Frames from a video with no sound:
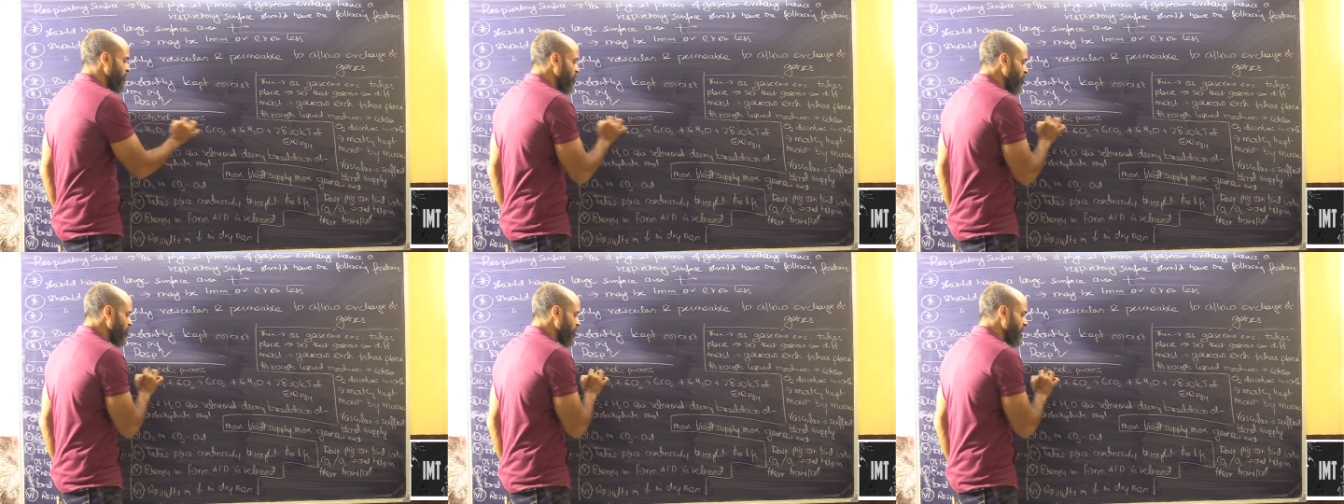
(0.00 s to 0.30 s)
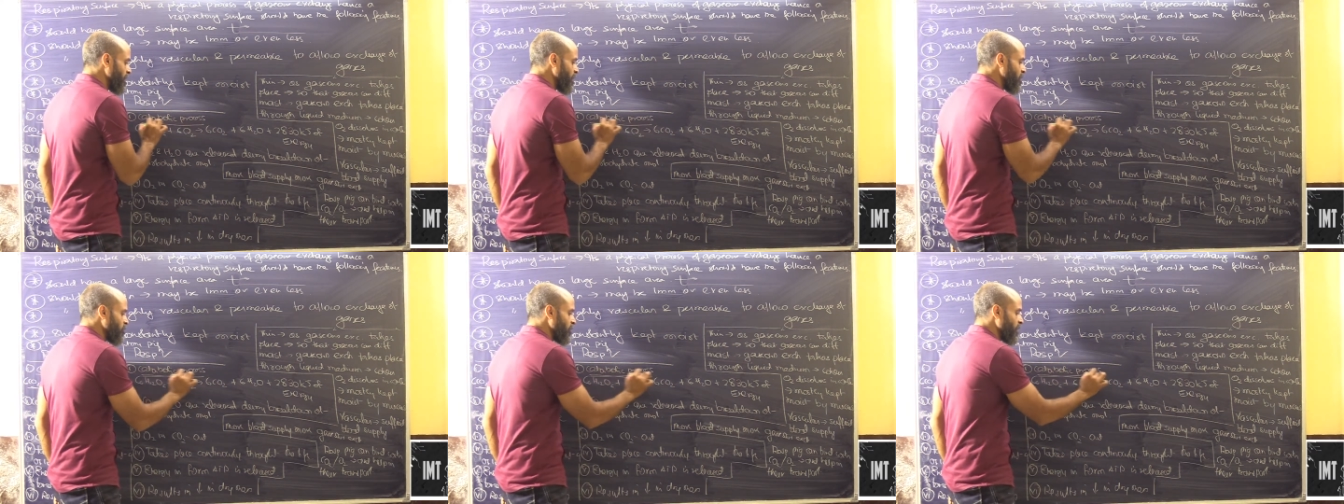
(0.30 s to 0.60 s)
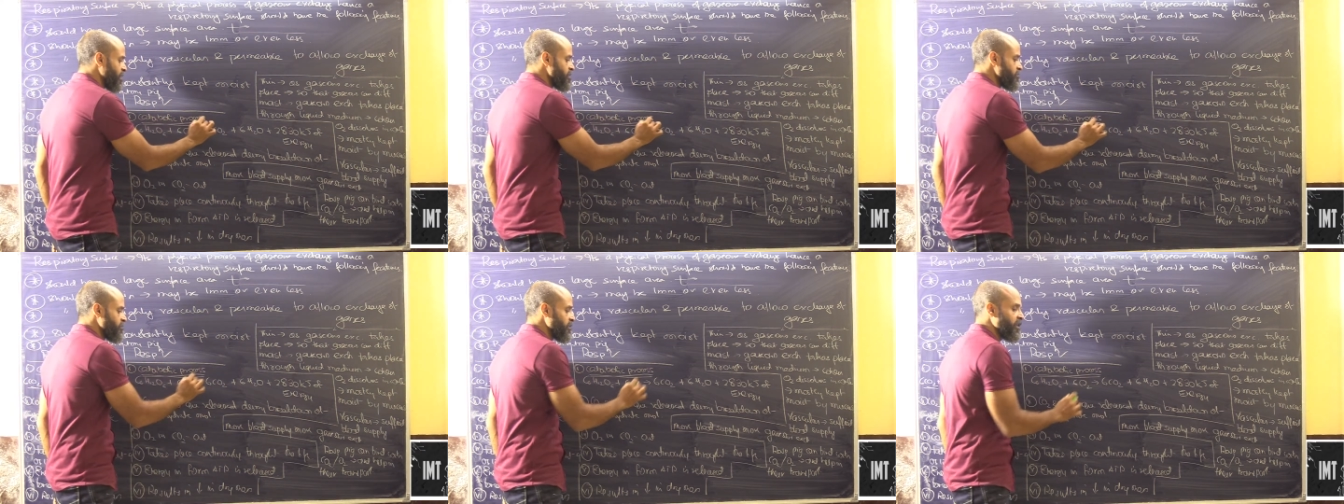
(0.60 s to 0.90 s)
look into
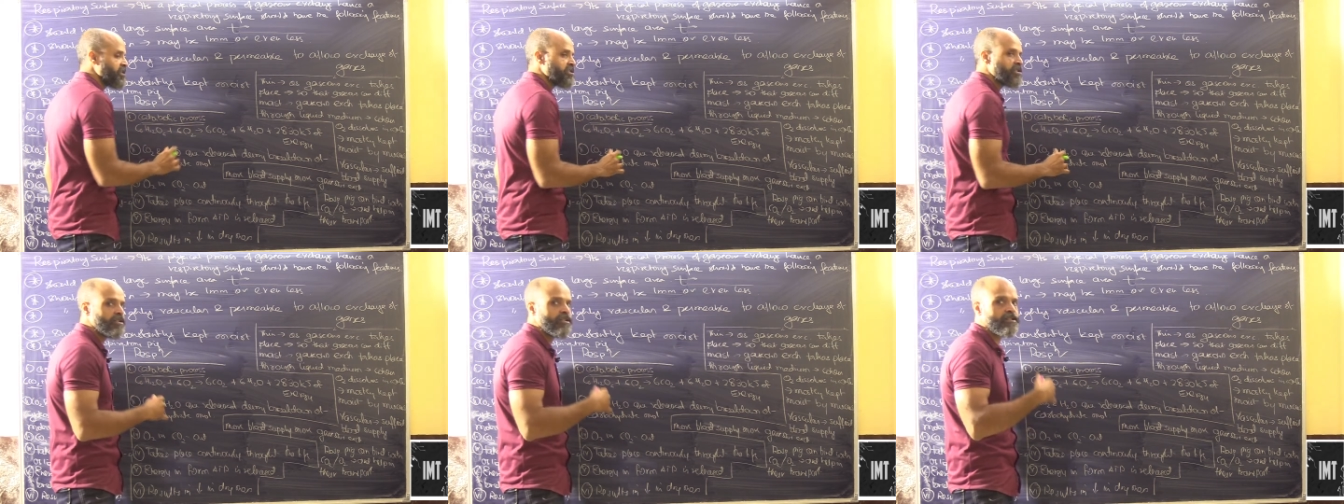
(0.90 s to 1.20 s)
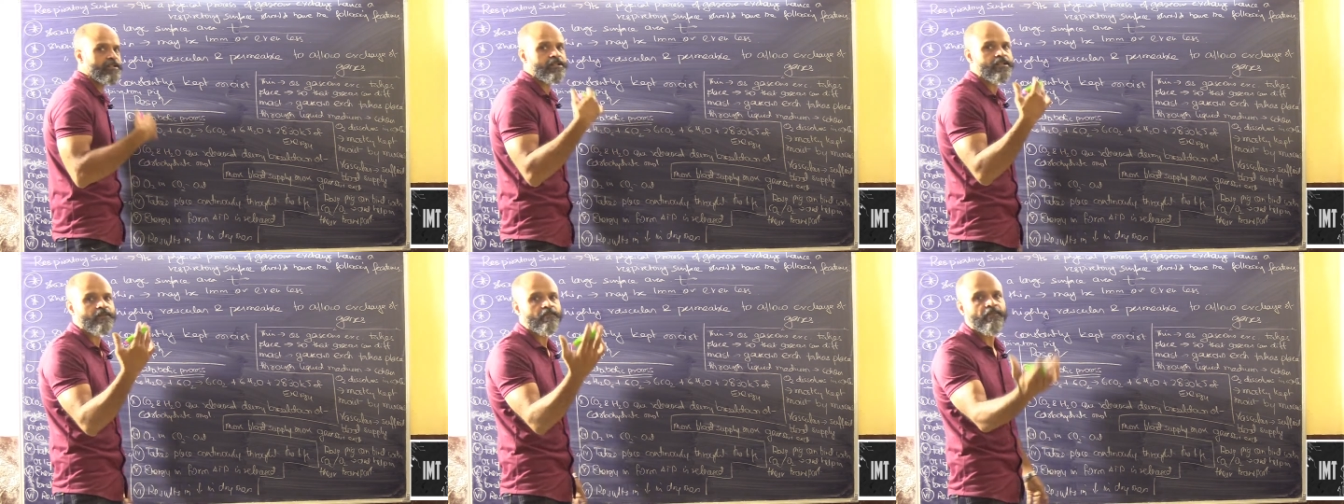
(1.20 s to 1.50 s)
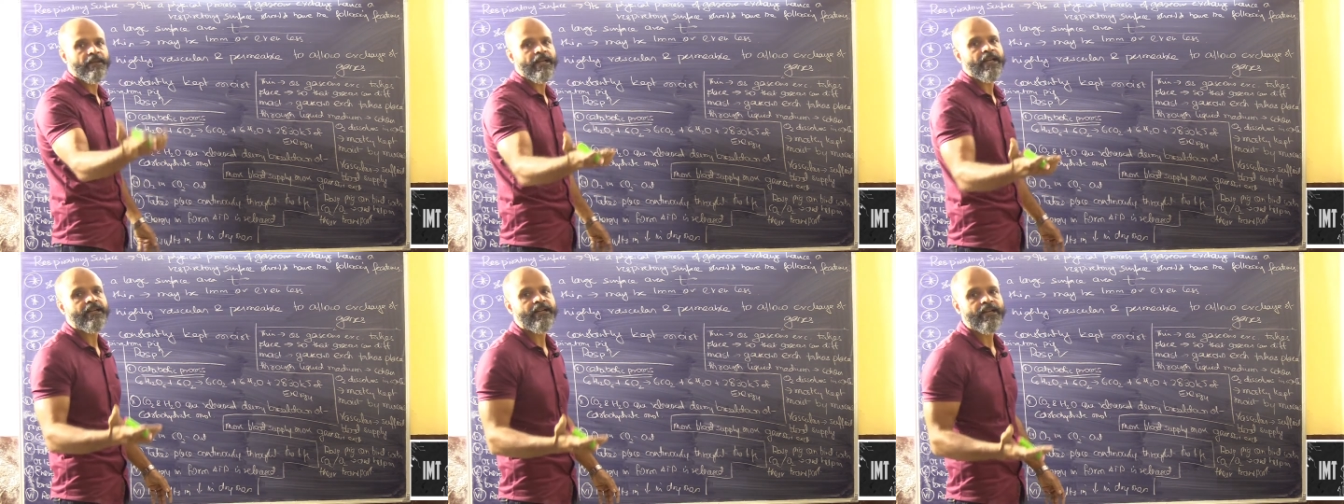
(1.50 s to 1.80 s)
respiration, it is a
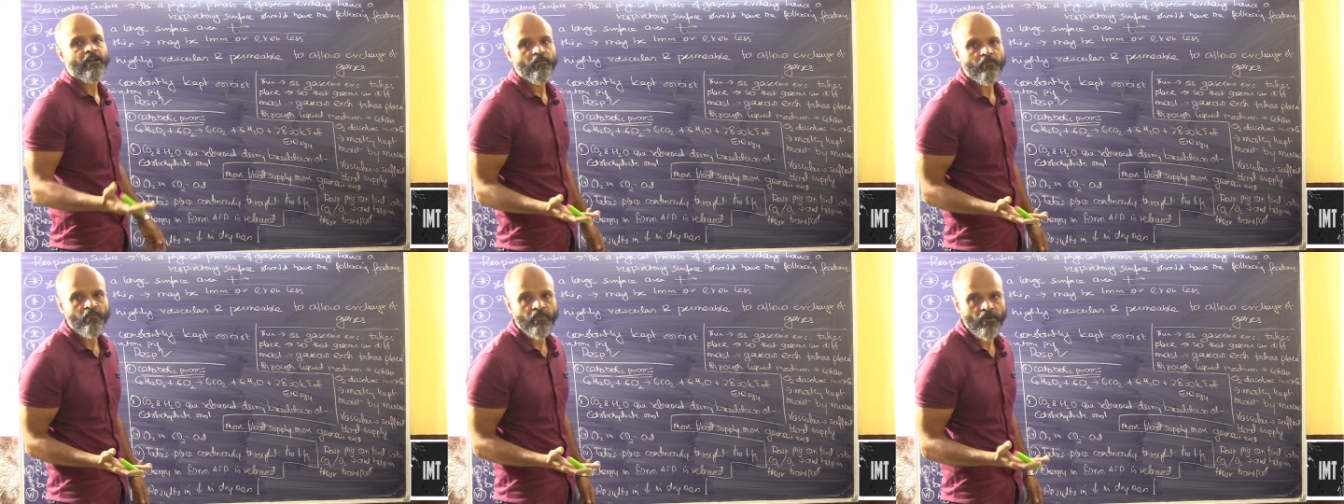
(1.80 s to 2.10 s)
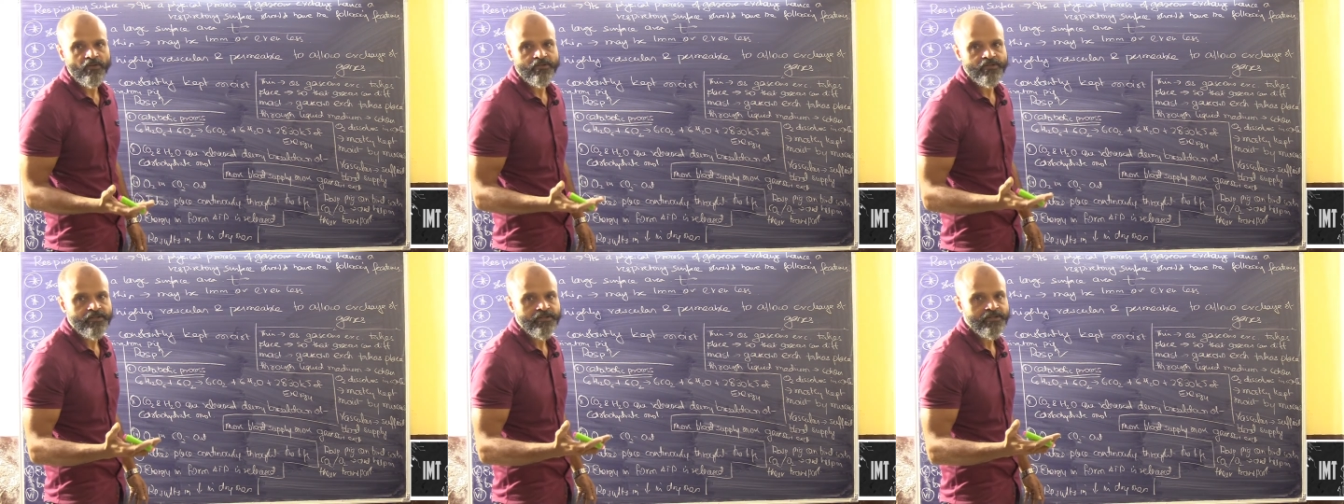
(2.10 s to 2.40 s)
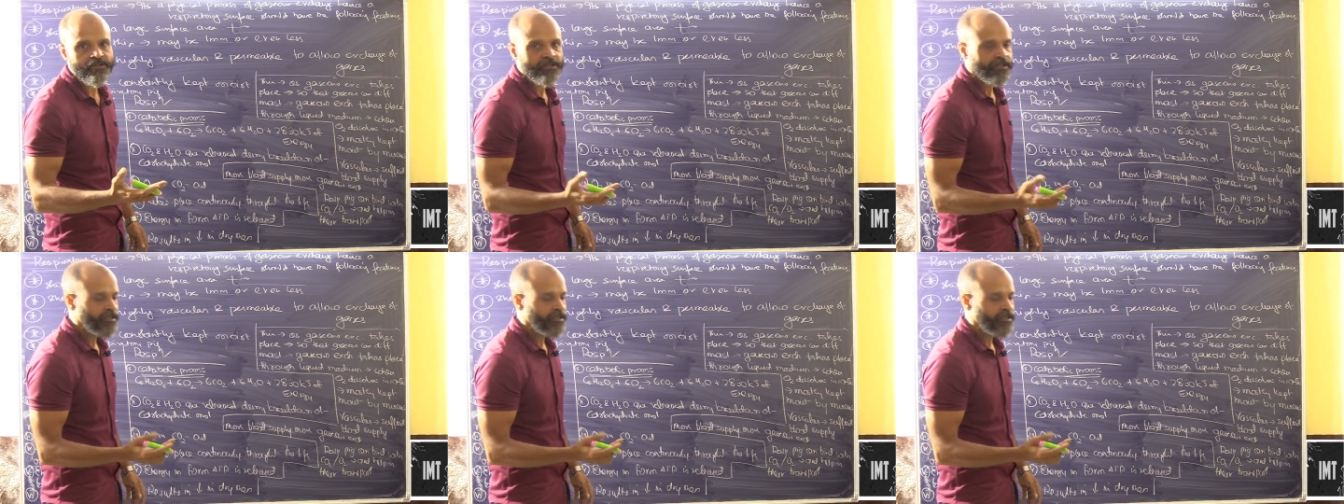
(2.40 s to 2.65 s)
breakdown process.